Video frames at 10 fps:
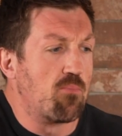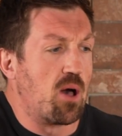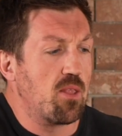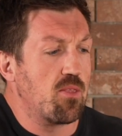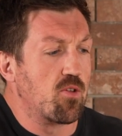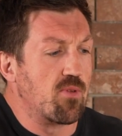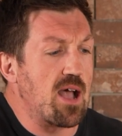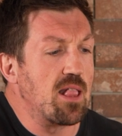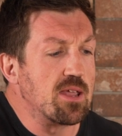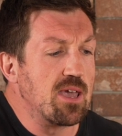But the
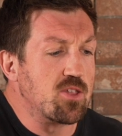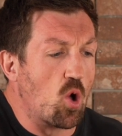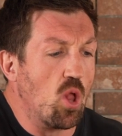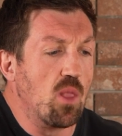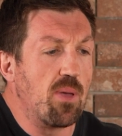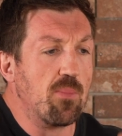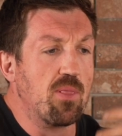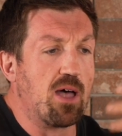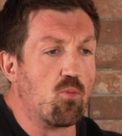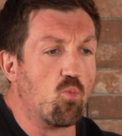reality is, all the
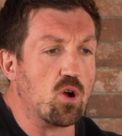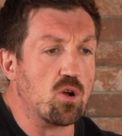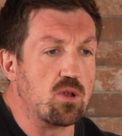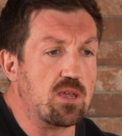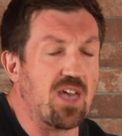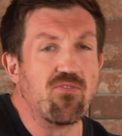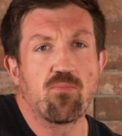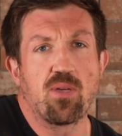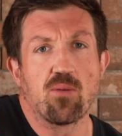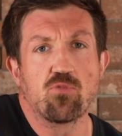people that were
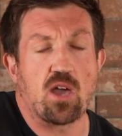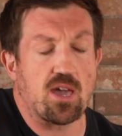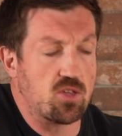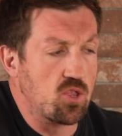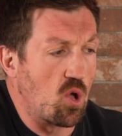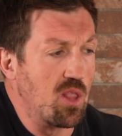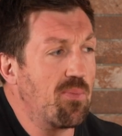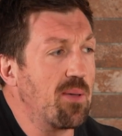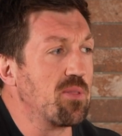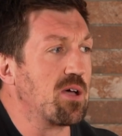giving me objections, all
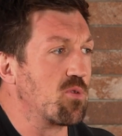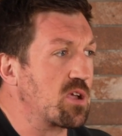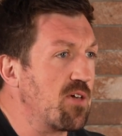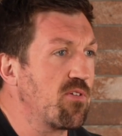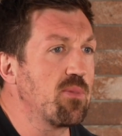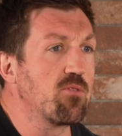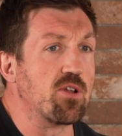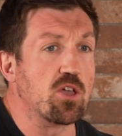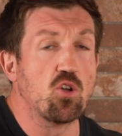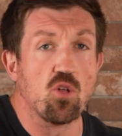the people that were giving me
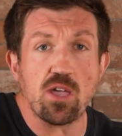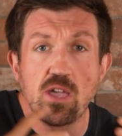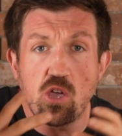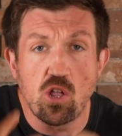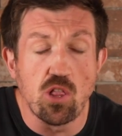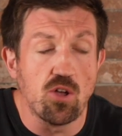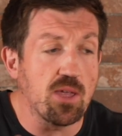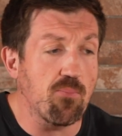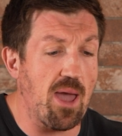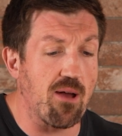ridicule,
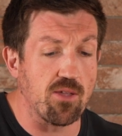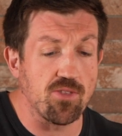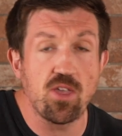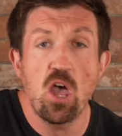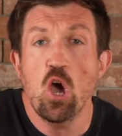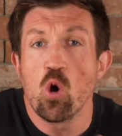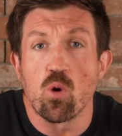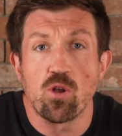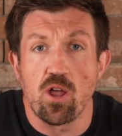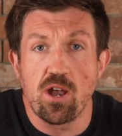including parents,
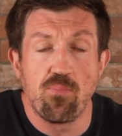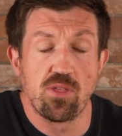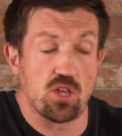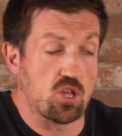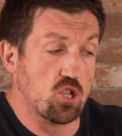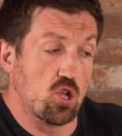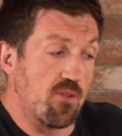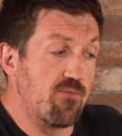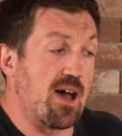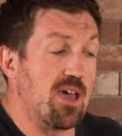were not in a position
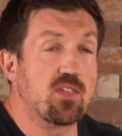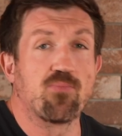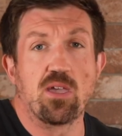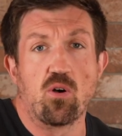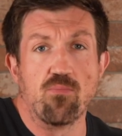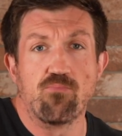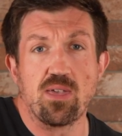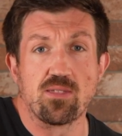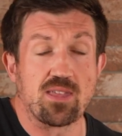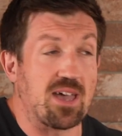to advise me on
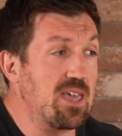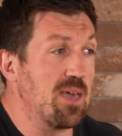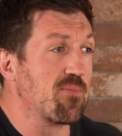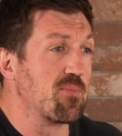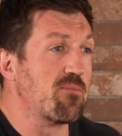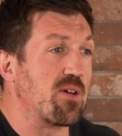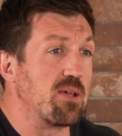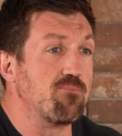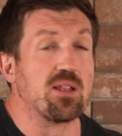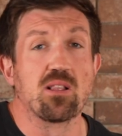business. I came from a
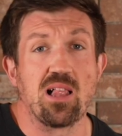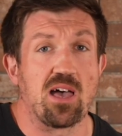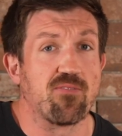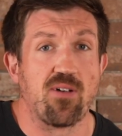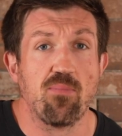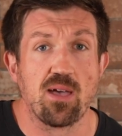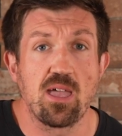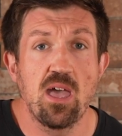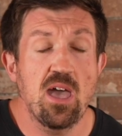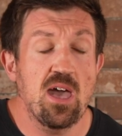very middle-class
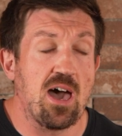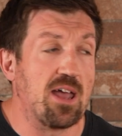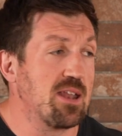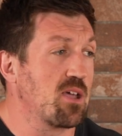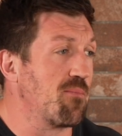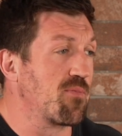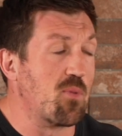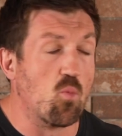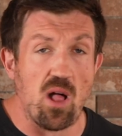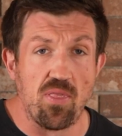family. I didn't come
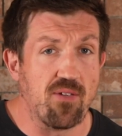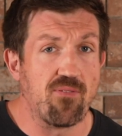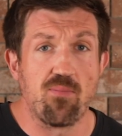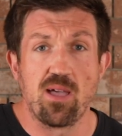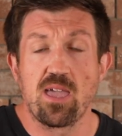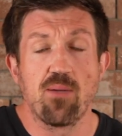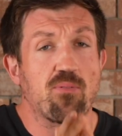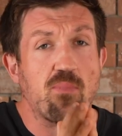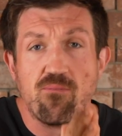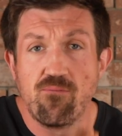from a wealthy family. I
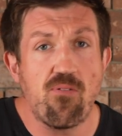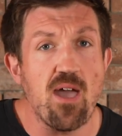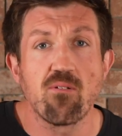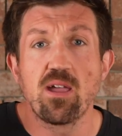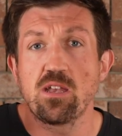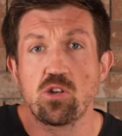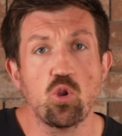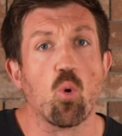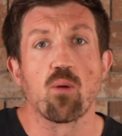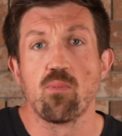came from a very
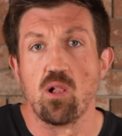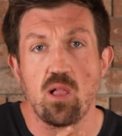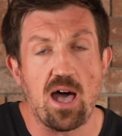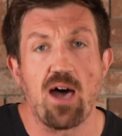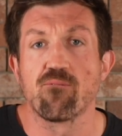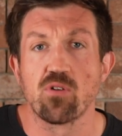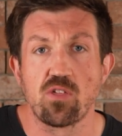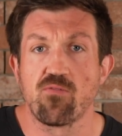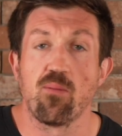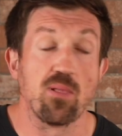normal,
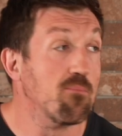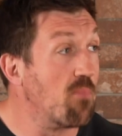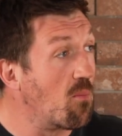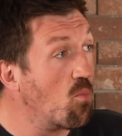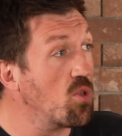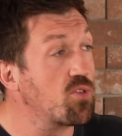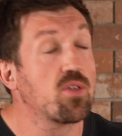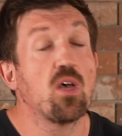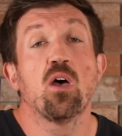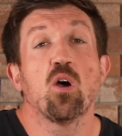average family. Mum
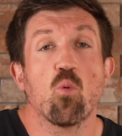was